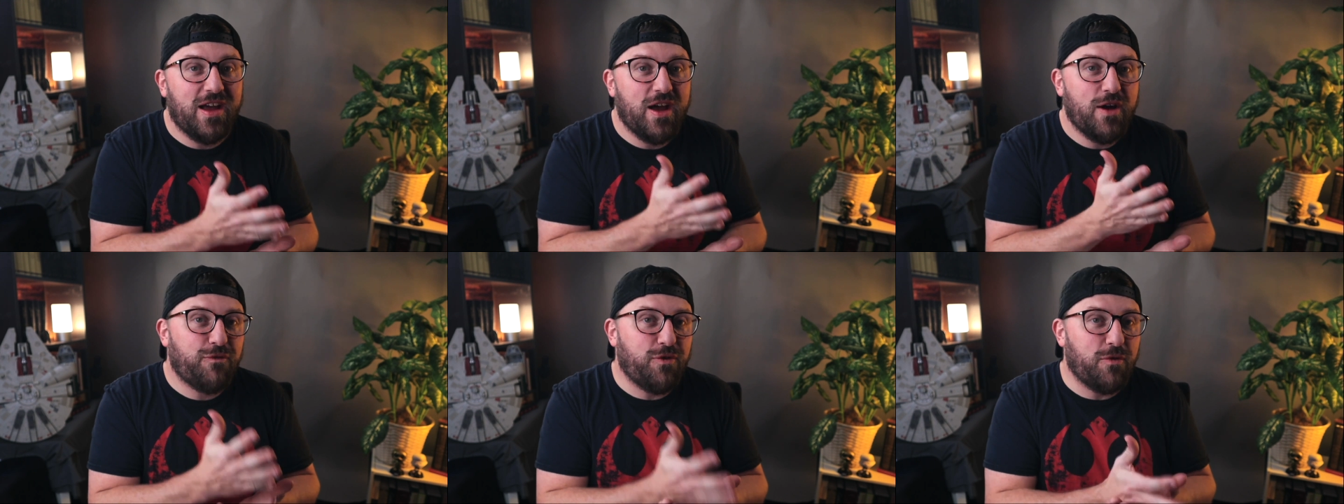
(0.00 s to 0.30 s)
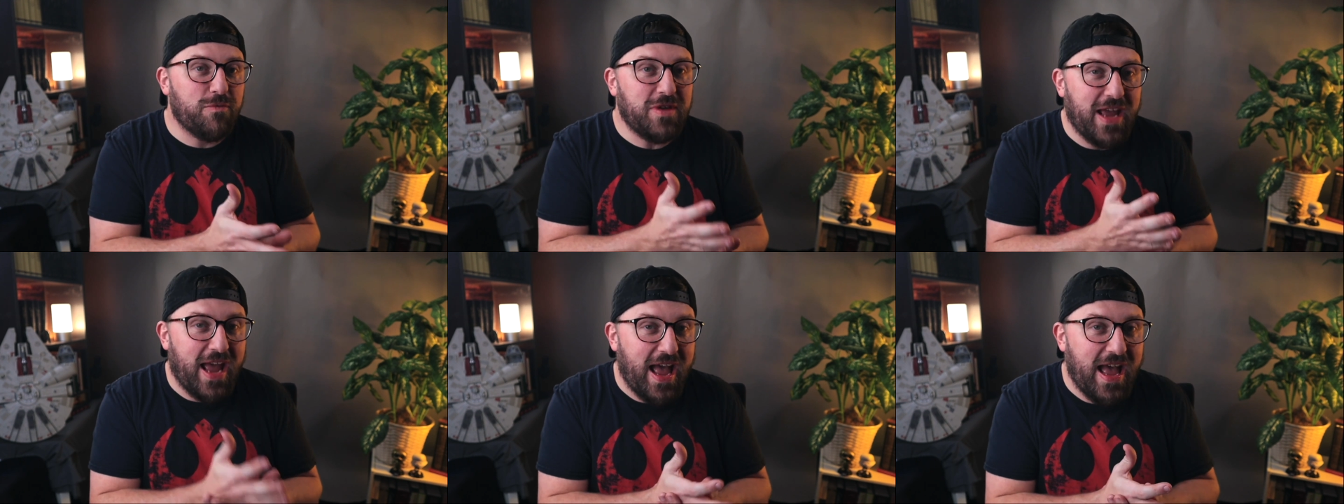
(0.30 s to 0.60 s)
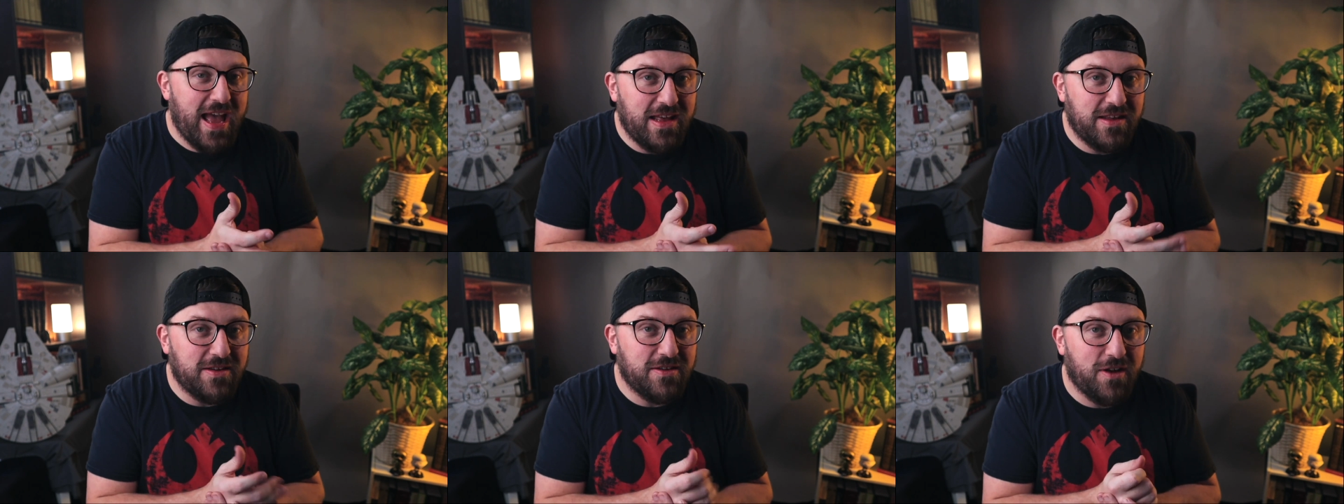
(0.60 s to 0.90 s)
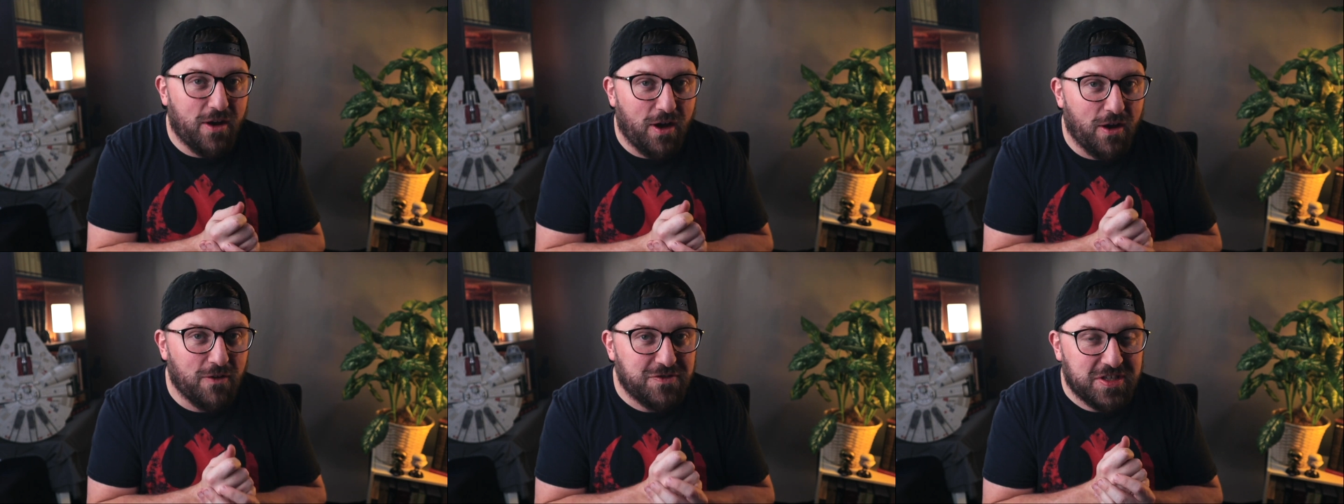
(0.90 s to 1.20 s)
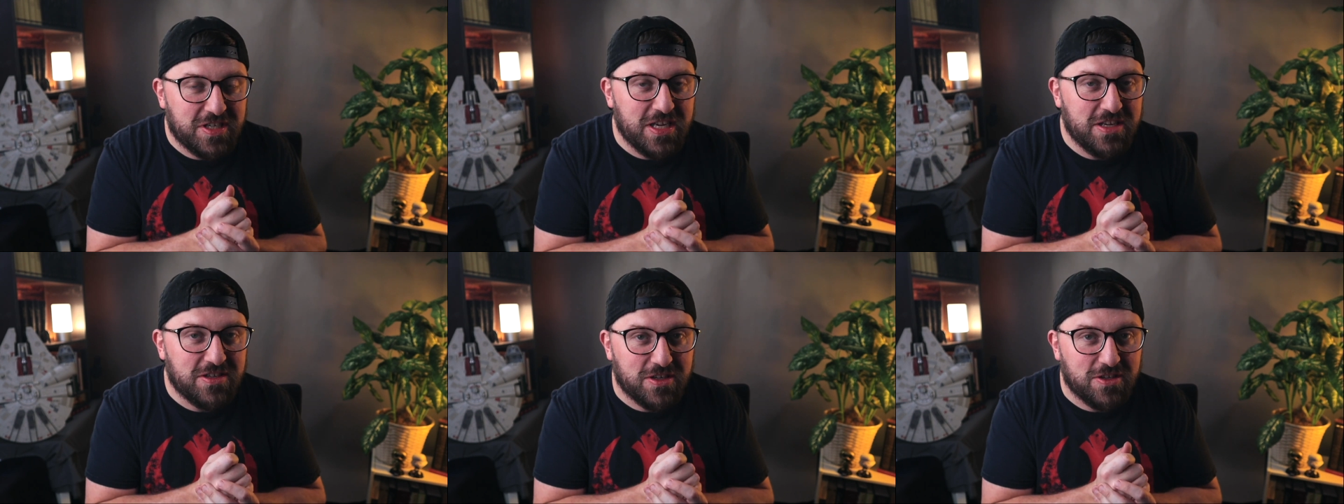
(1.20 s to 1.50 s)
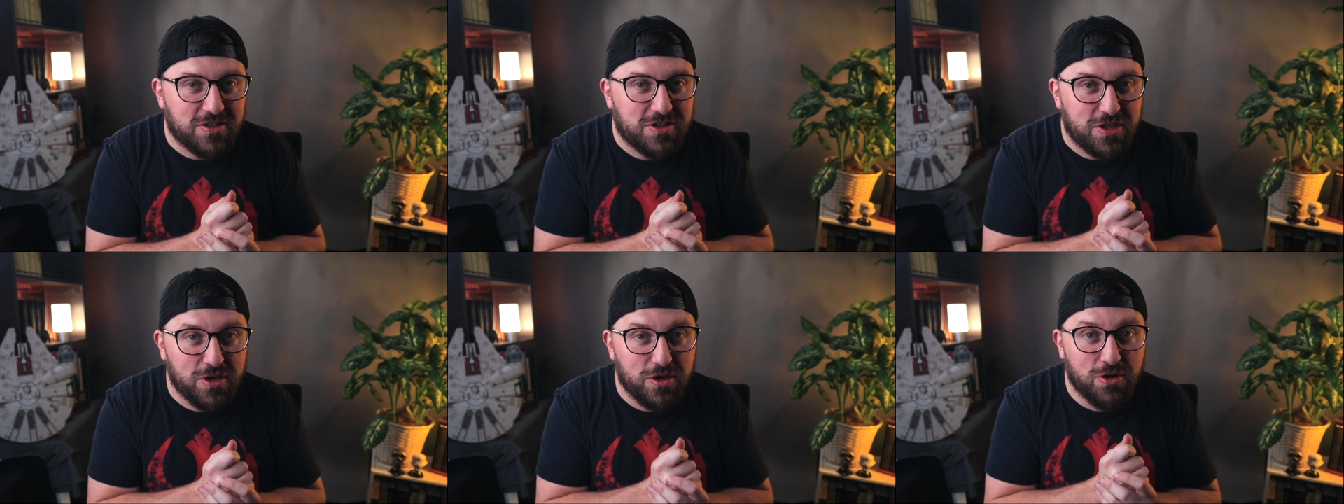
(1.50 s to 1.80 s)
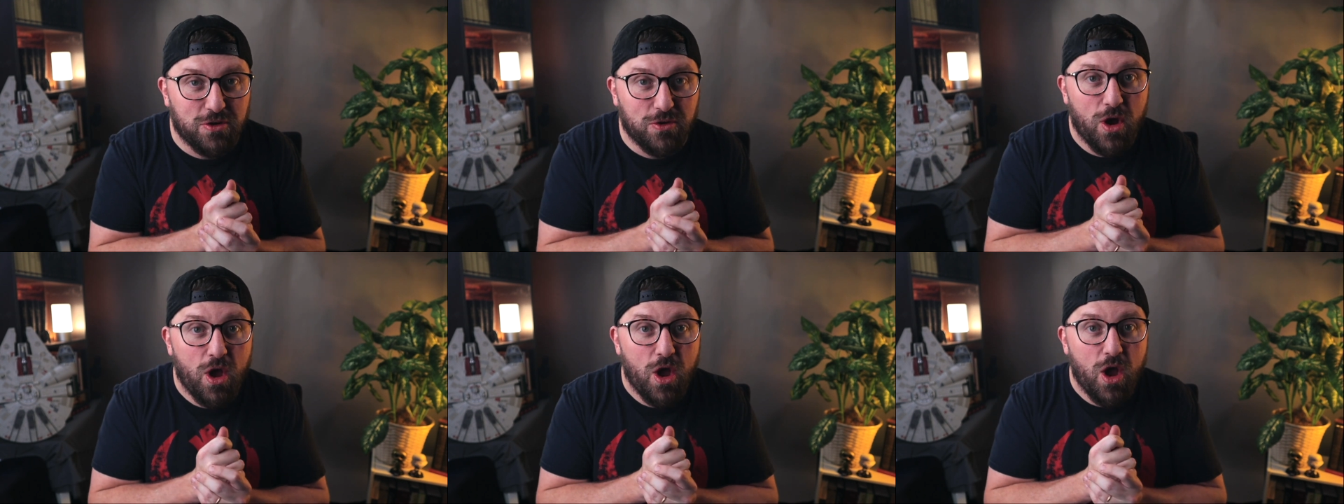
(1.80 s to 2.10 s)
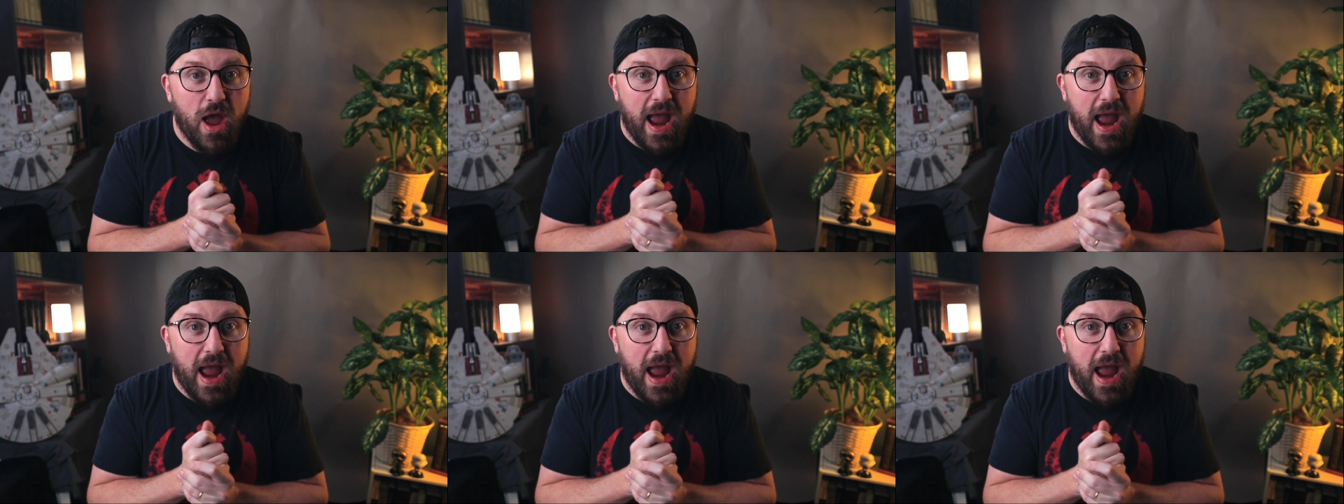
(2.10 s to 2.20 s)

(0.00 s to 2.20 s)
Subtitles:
from the end of season two